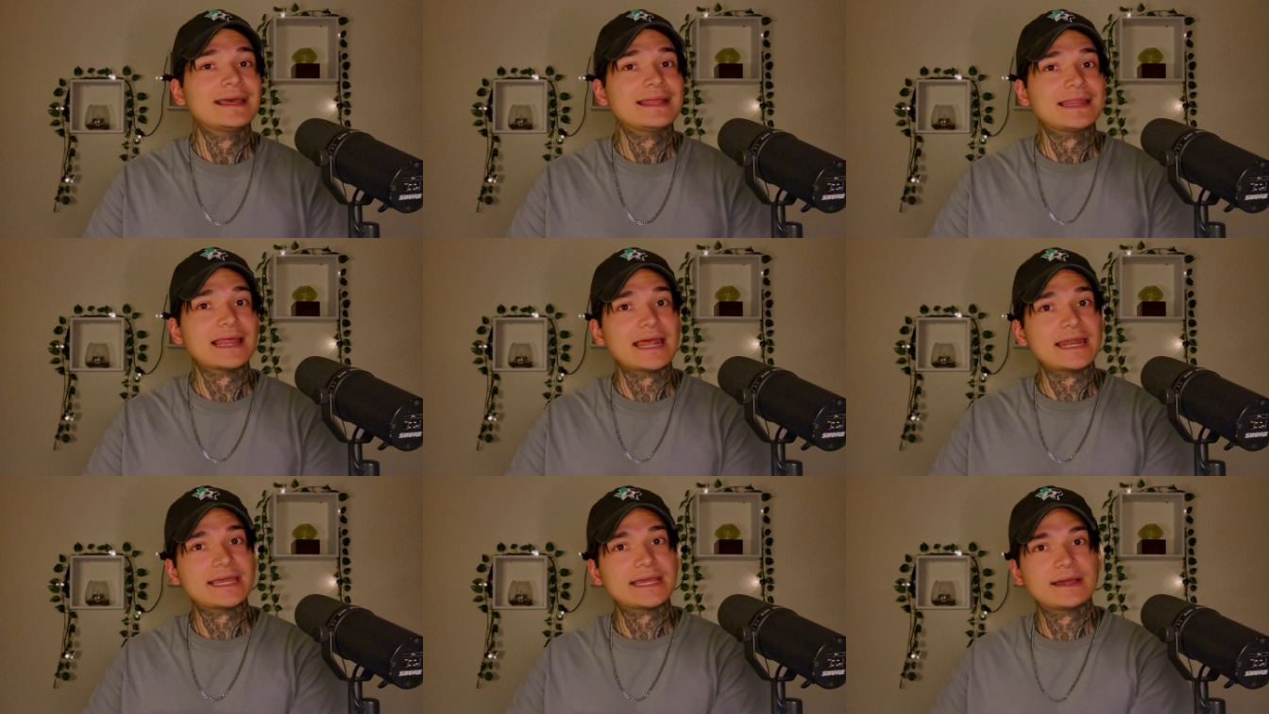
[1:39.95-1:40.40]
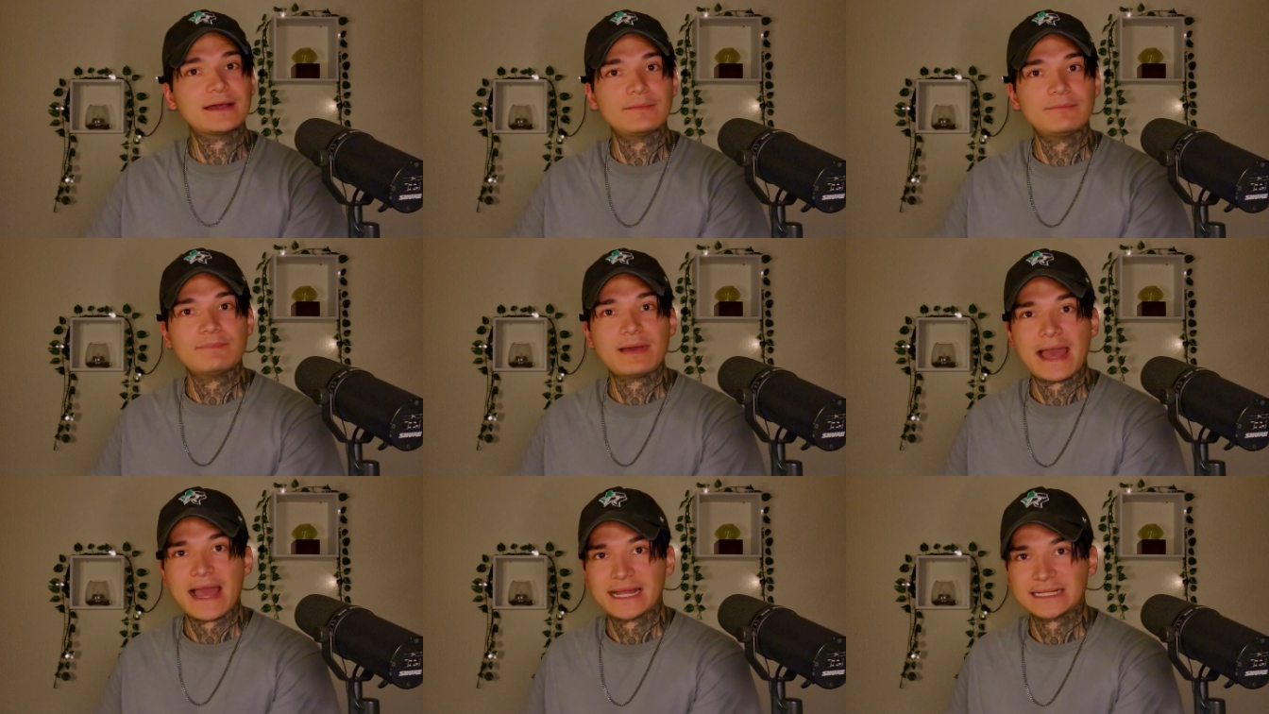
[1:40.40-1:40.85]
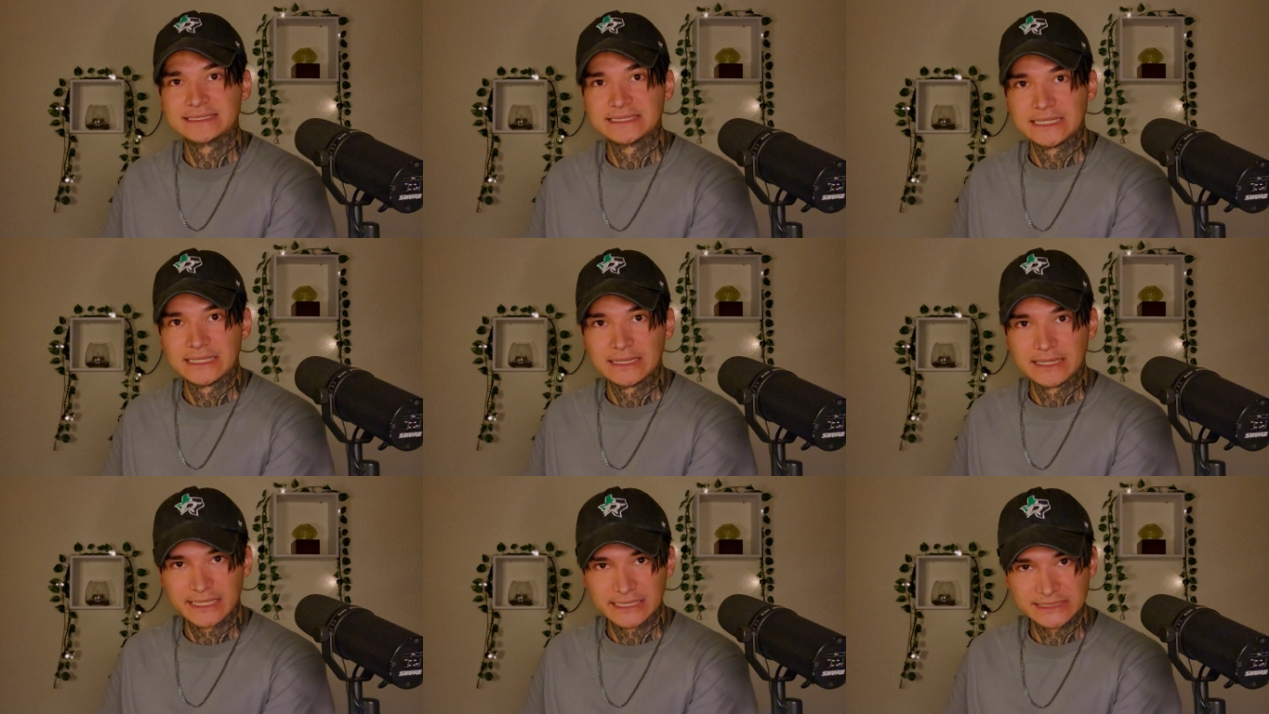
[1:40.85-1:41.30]
Then come back
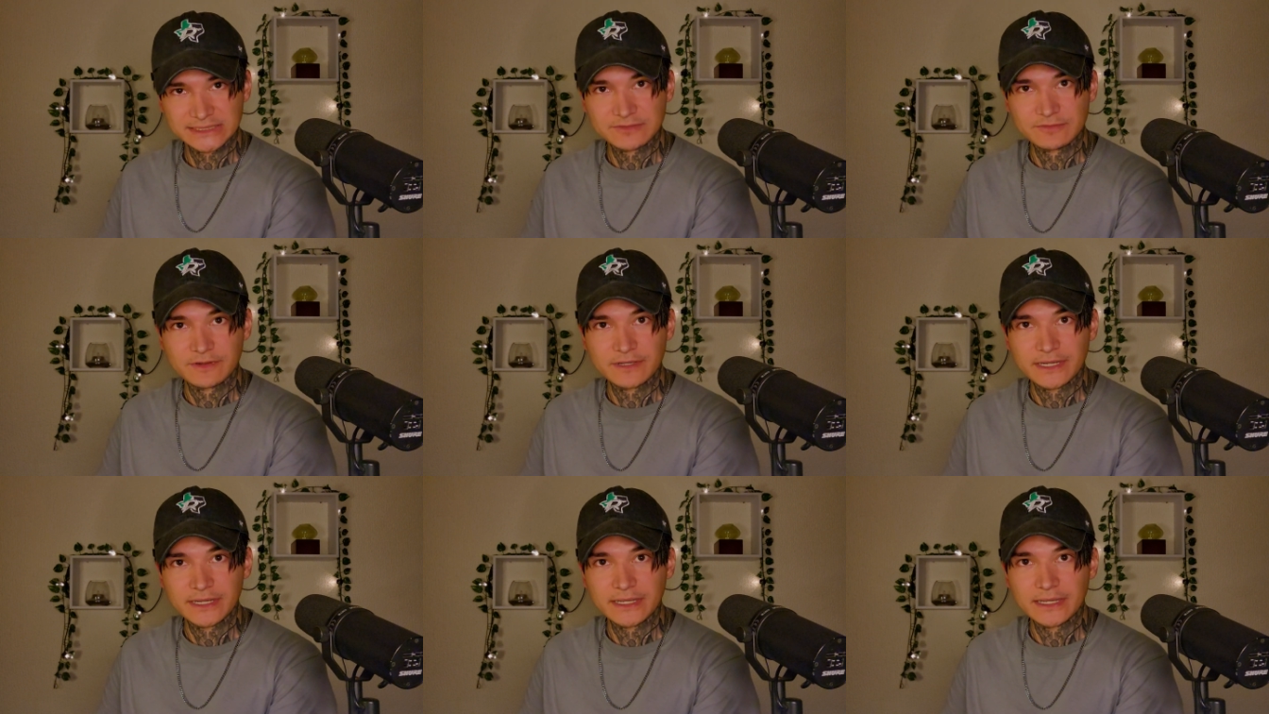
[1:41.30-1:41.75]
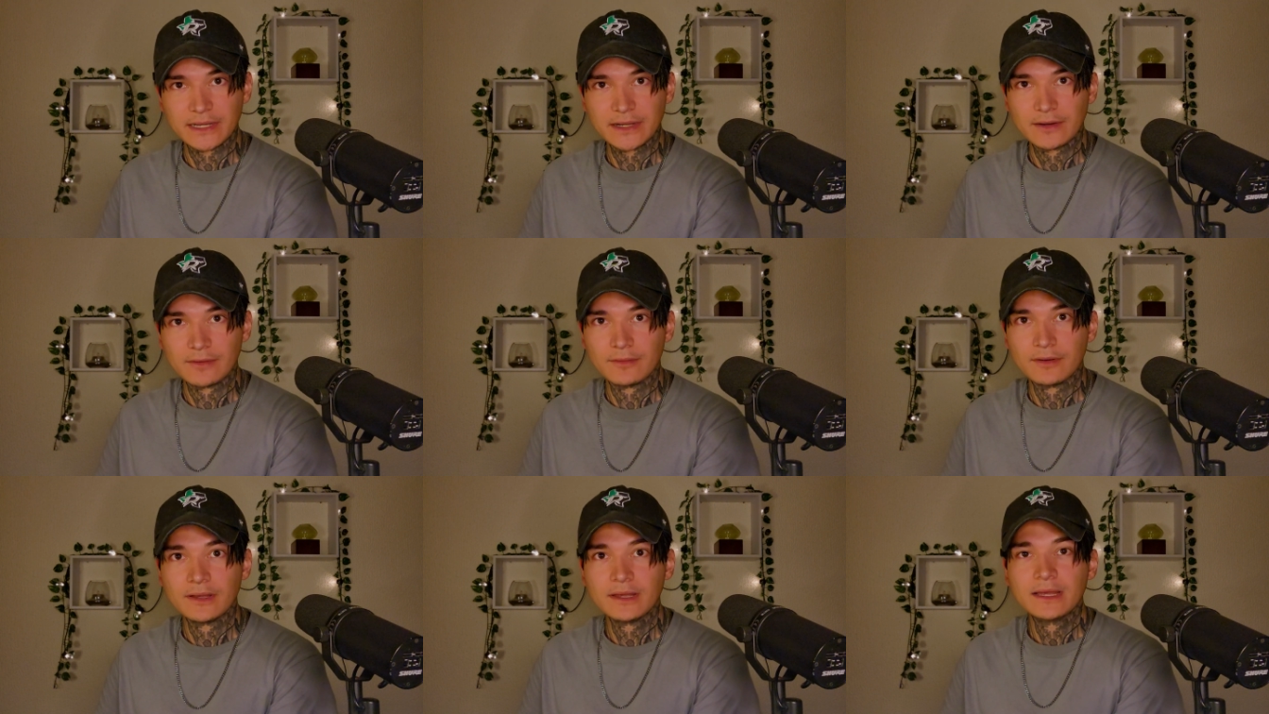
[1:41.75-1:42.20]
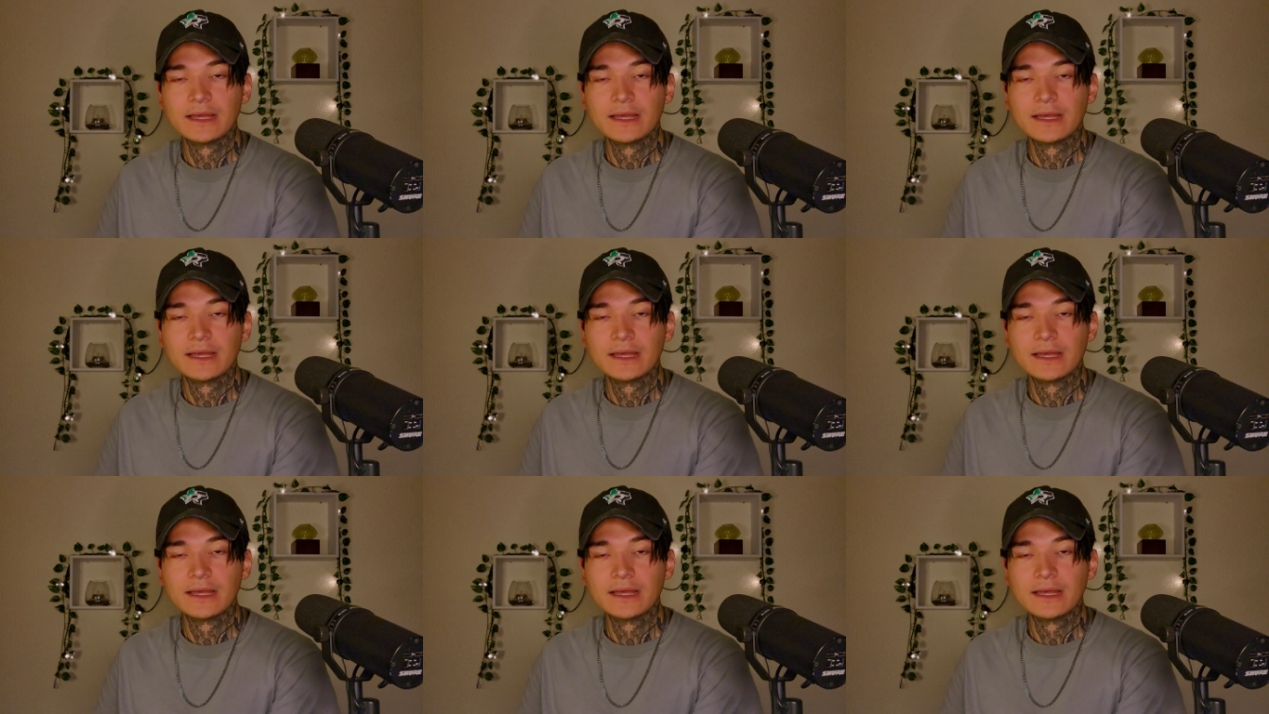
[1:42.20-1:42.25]
to this video,